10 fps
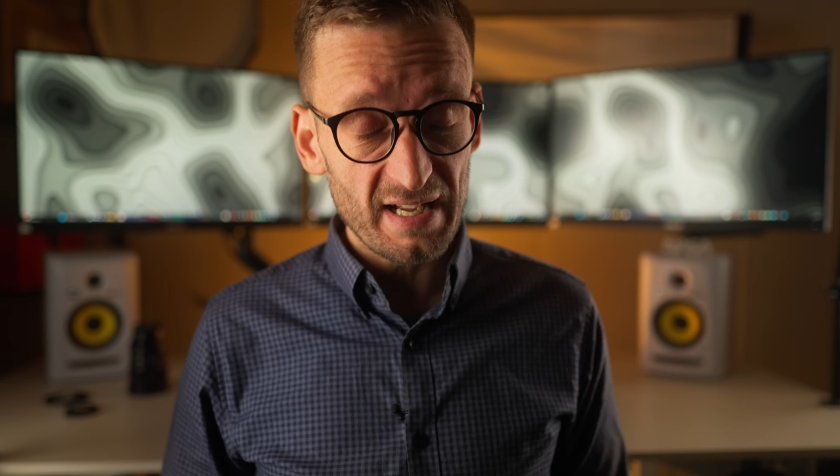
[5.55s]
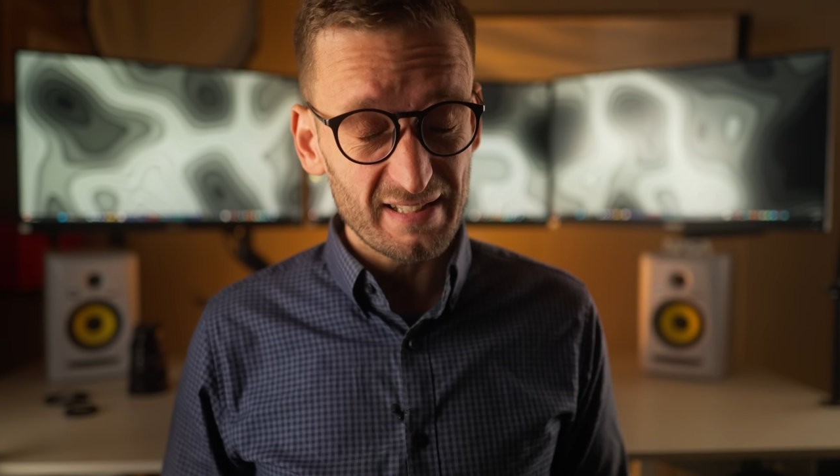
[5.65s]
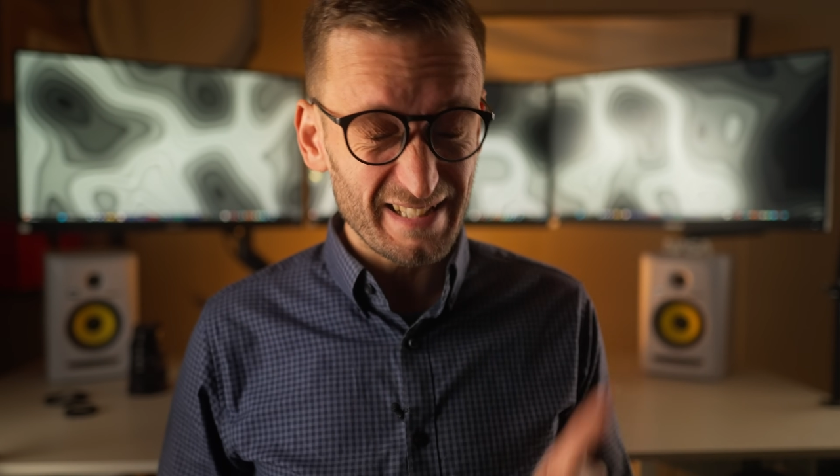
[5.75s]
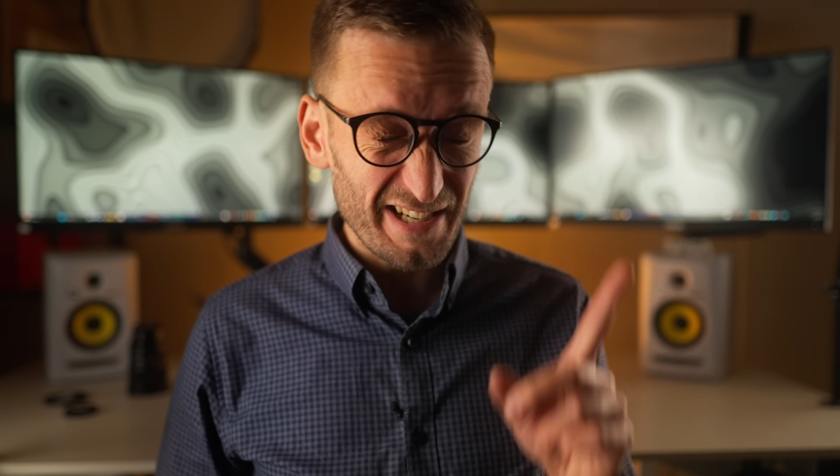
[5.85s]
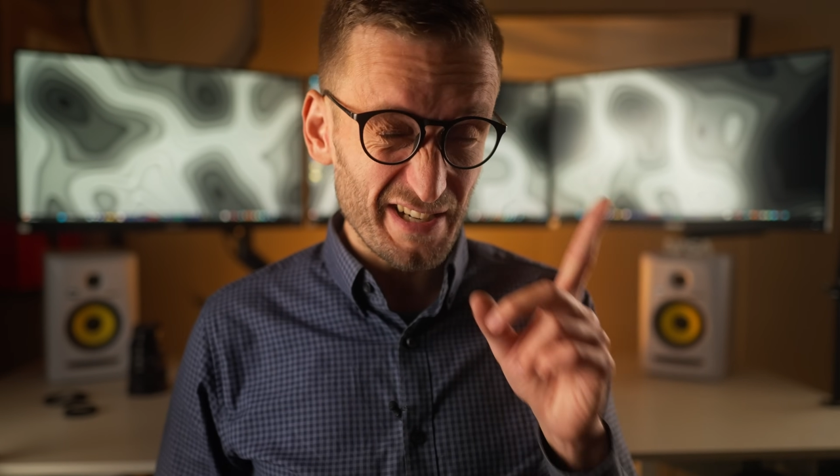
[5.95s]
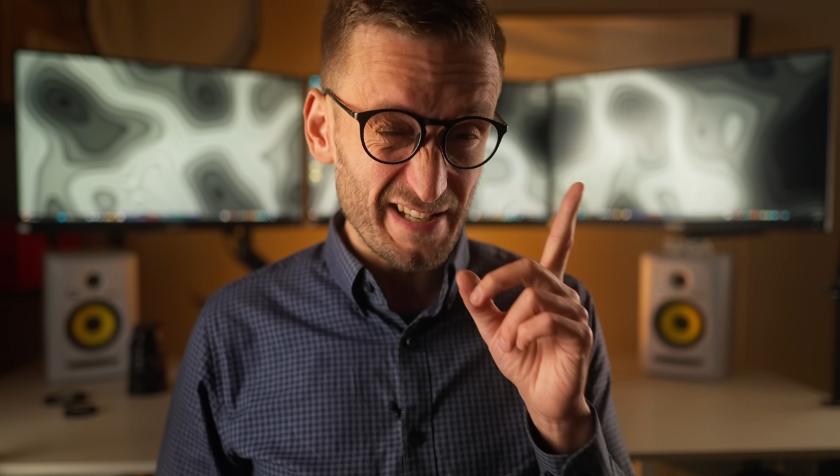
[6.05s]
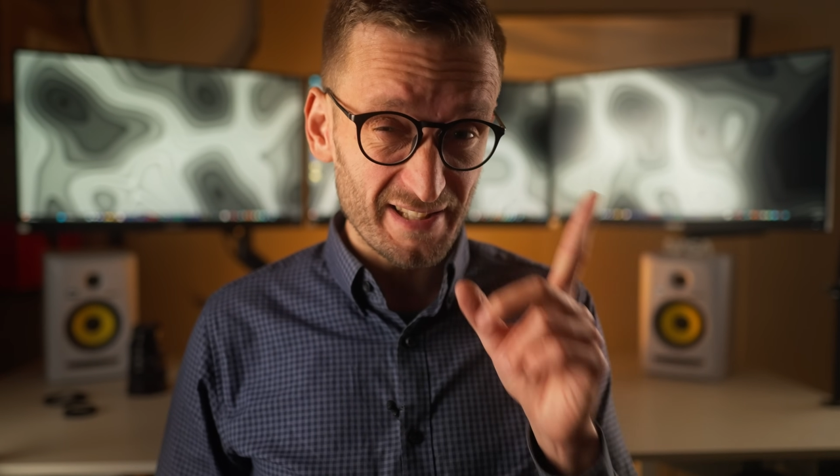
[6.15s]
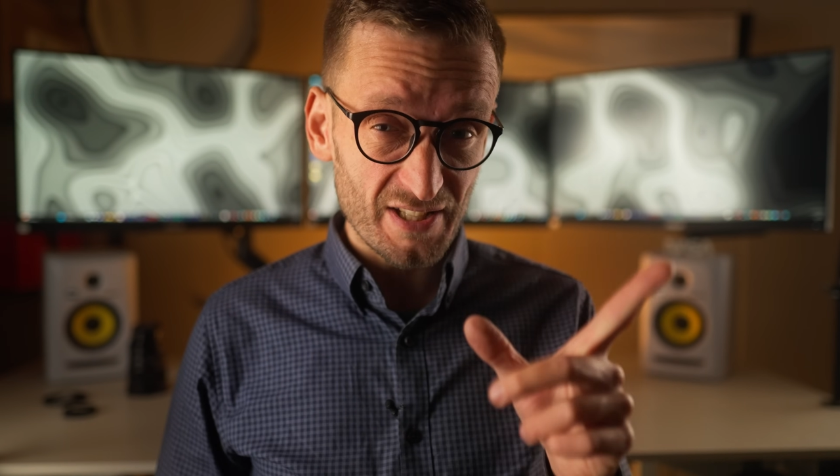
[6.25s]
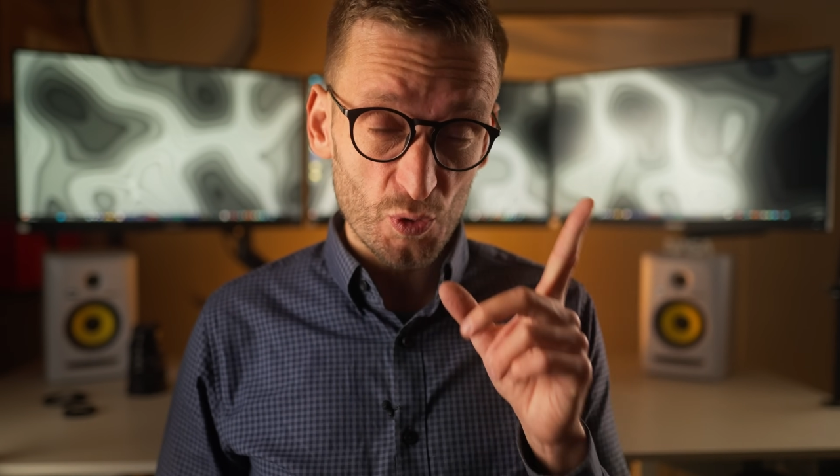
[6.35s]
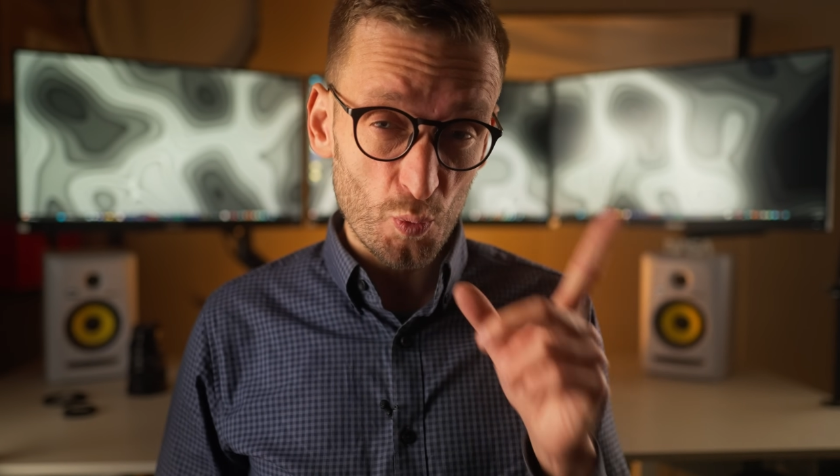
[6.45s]
but there
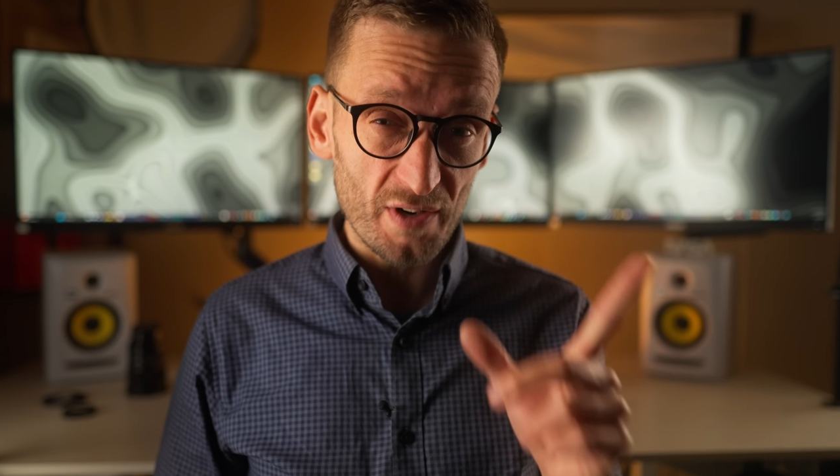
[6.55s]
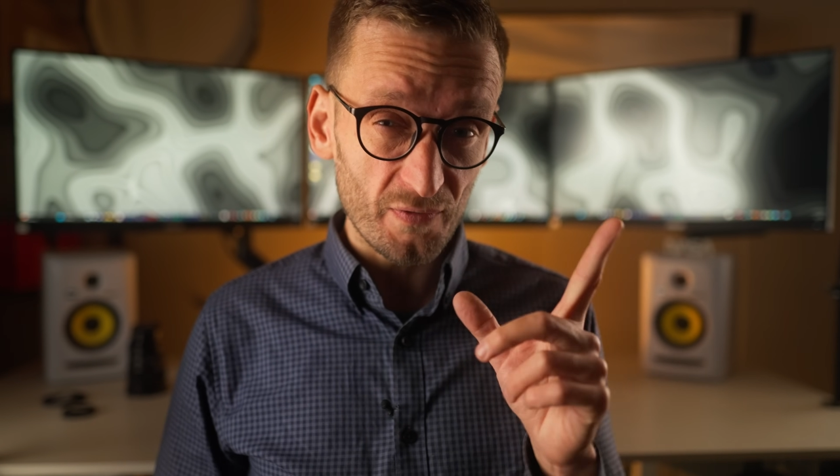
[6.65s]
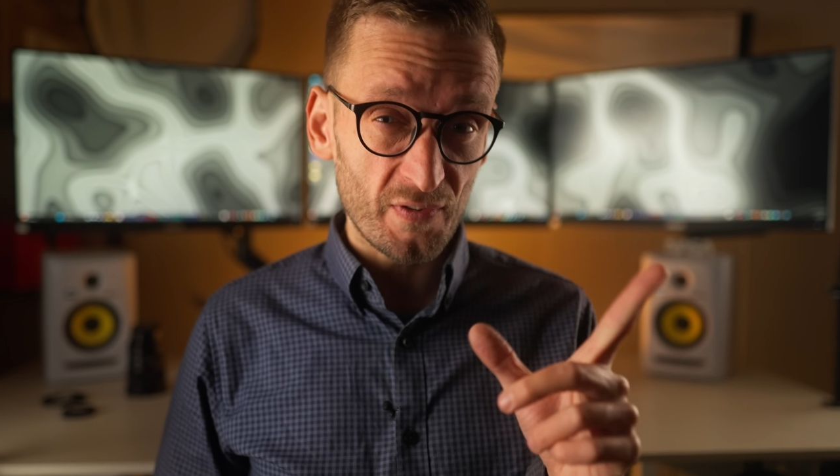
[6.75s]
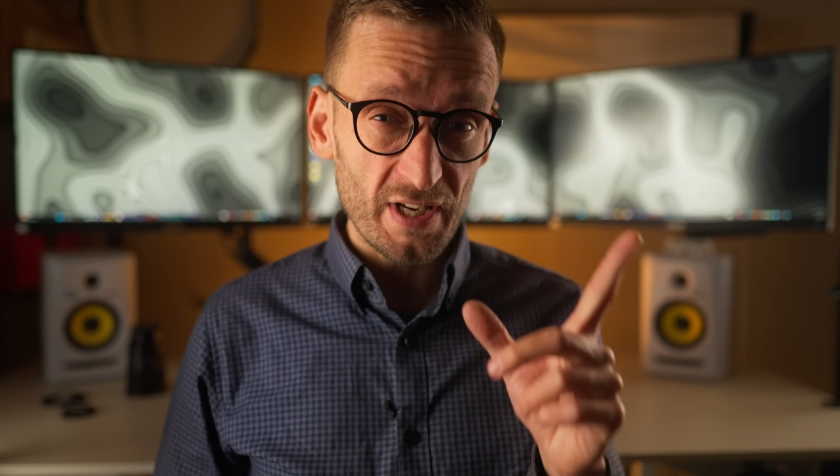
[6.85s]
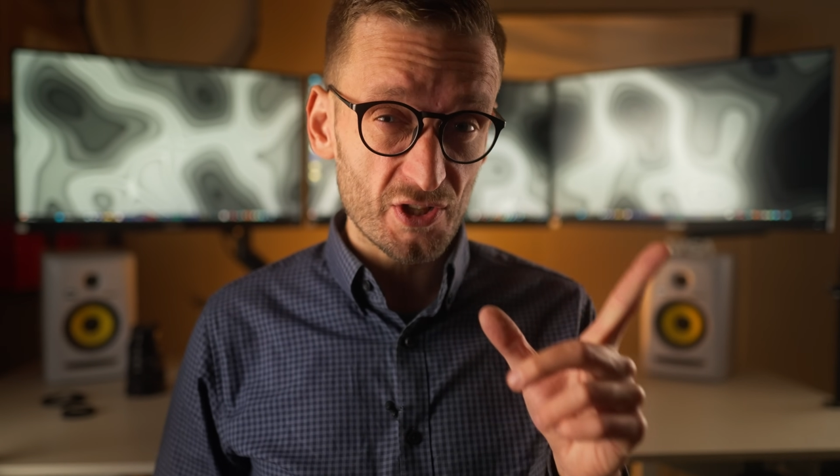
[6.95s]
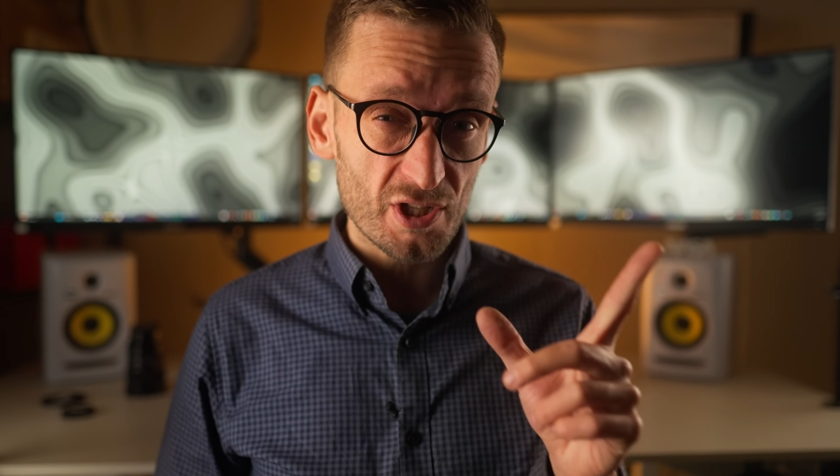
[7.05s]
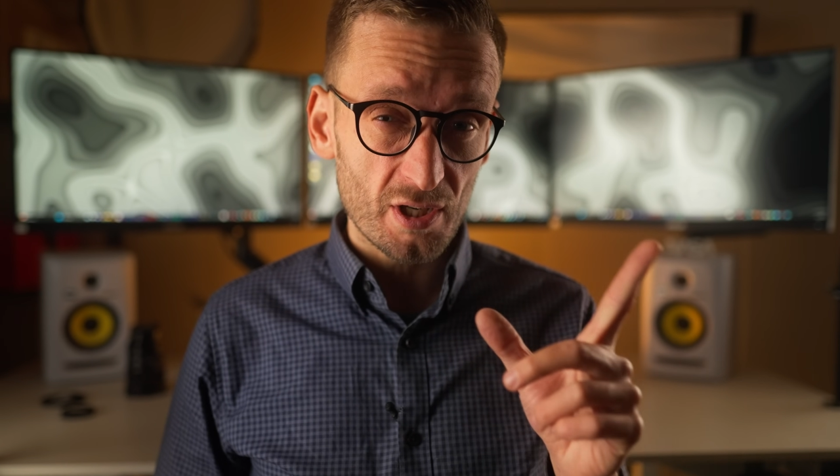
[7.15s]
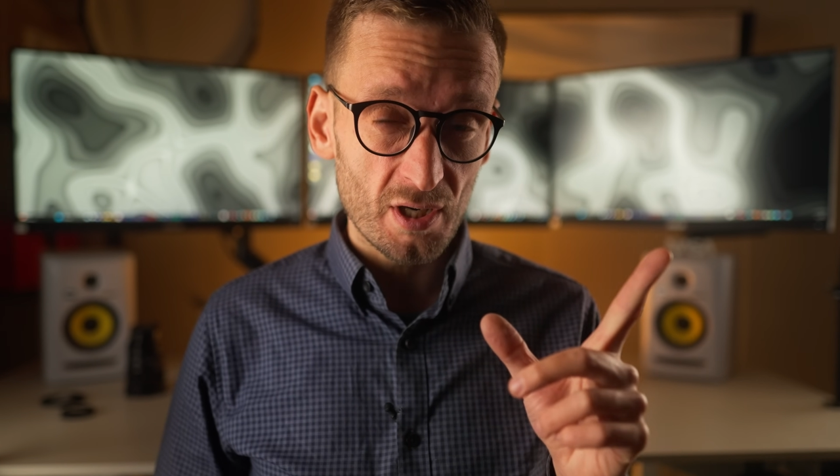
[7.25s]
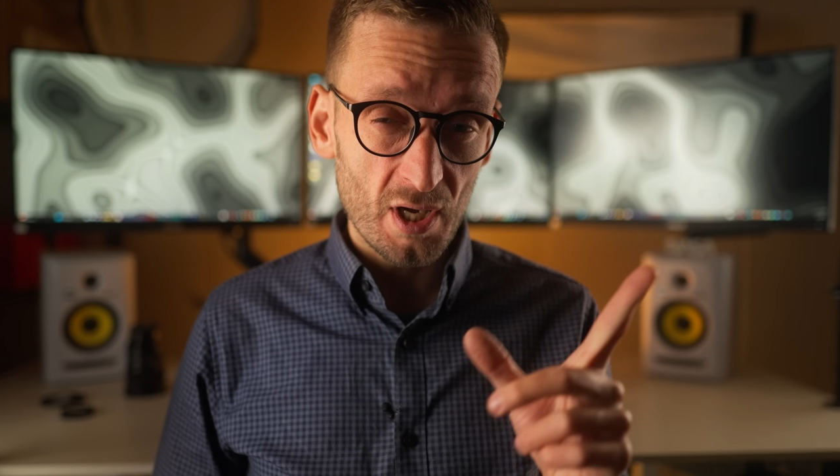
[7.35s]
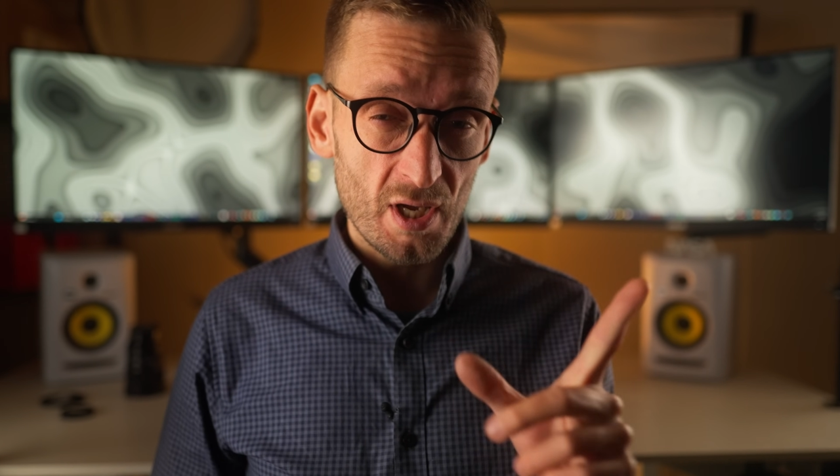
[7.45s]
is this one feature